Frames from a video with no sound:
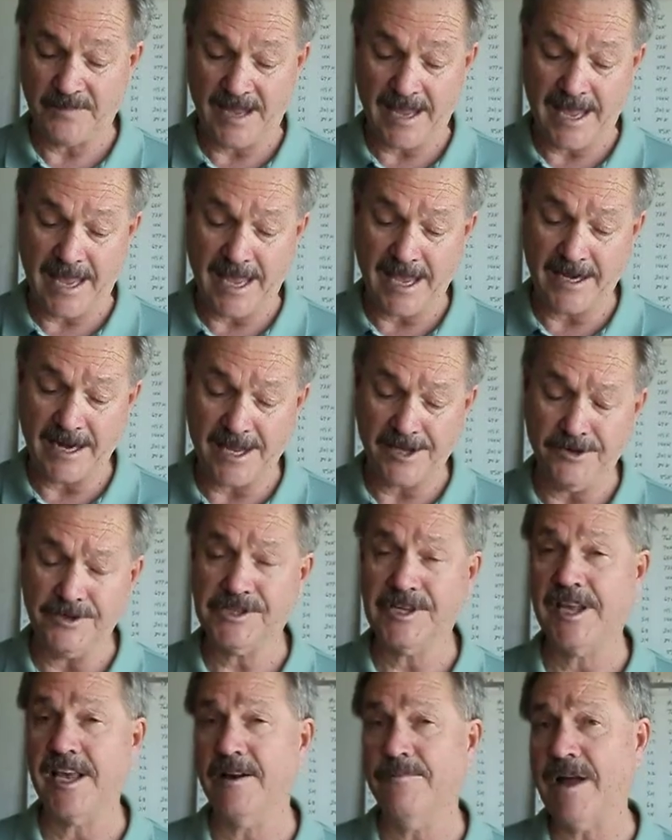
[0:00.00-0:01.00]
and I used
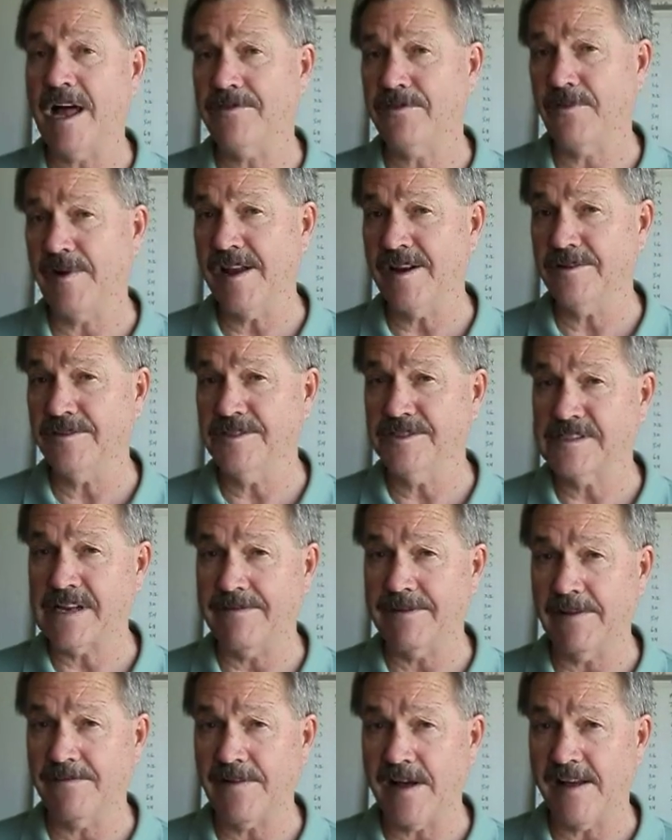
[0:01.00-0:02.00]
to get about
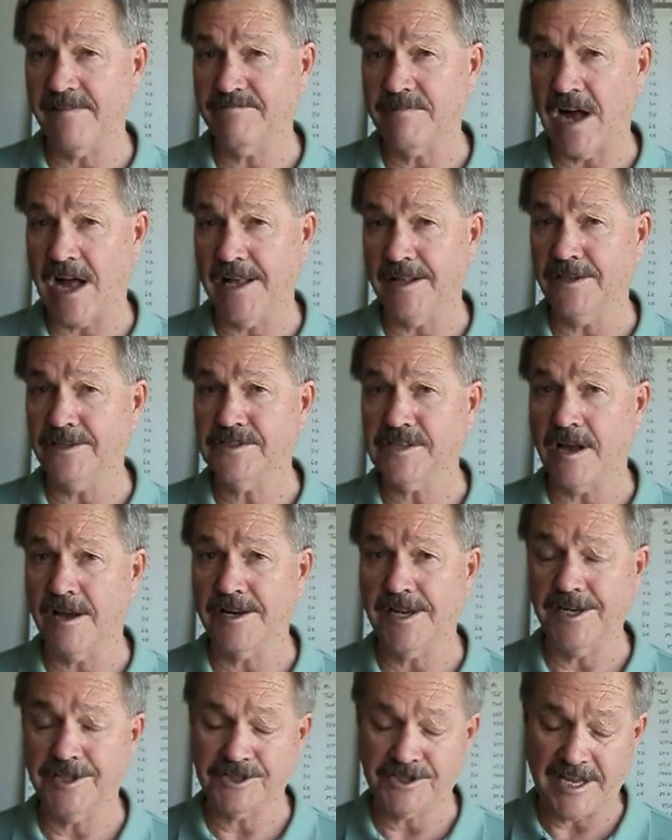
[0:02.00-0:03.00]
375 miles
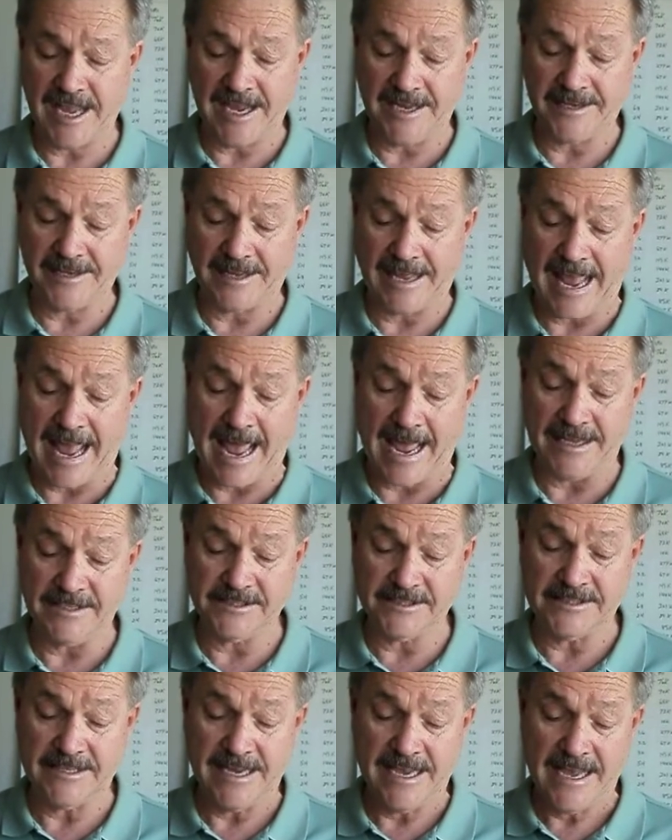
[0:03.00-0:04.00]
on each tank of
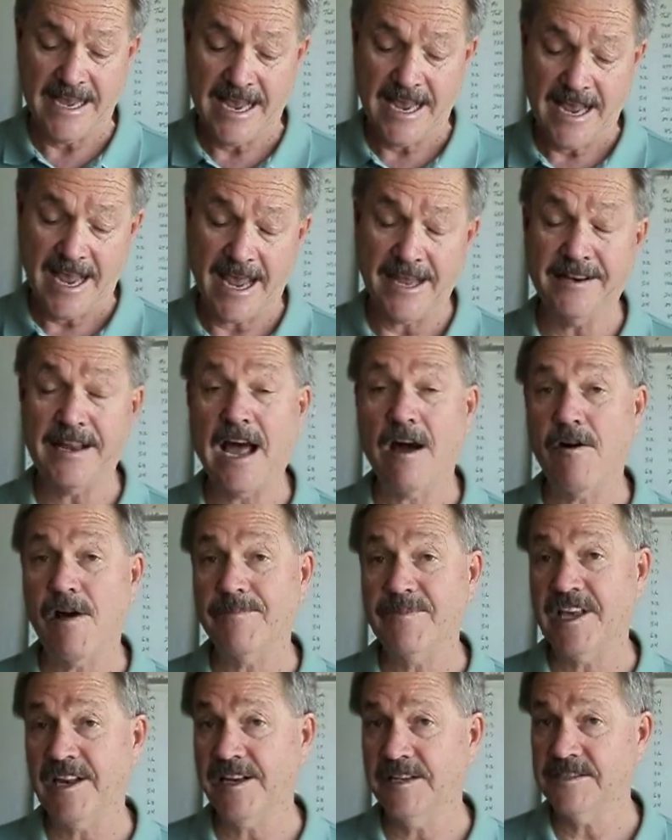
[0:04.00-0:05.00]
gas, and now
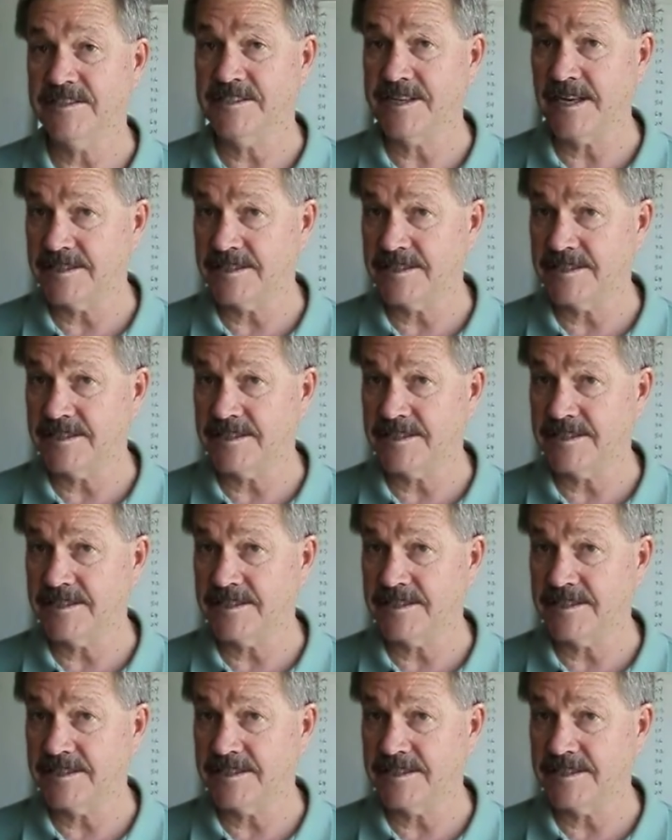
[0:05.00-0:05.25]
I'm getting